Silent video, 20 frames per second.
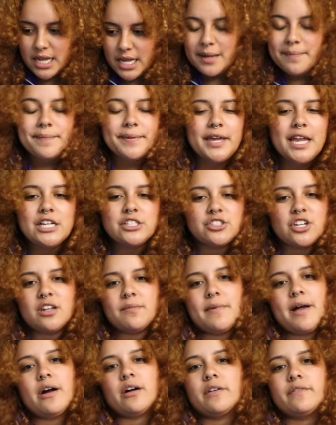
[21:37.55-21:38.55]
In Being
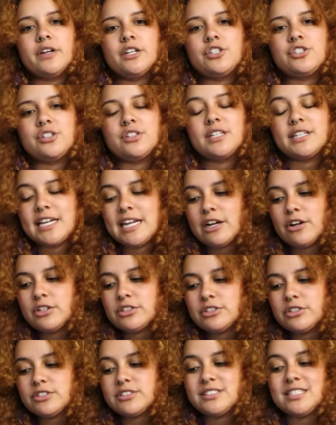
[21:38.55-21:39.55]
John Malkovich, the
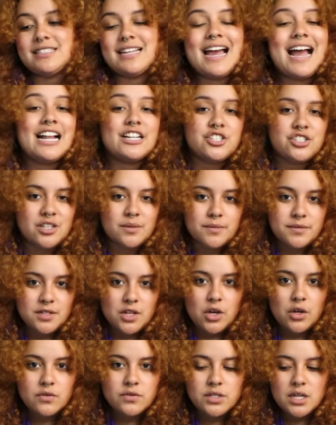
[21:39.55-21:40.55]
characters detach
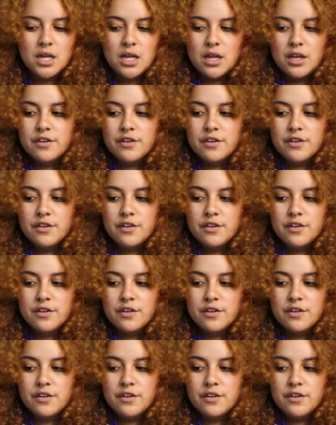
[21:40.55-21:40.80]
themselves,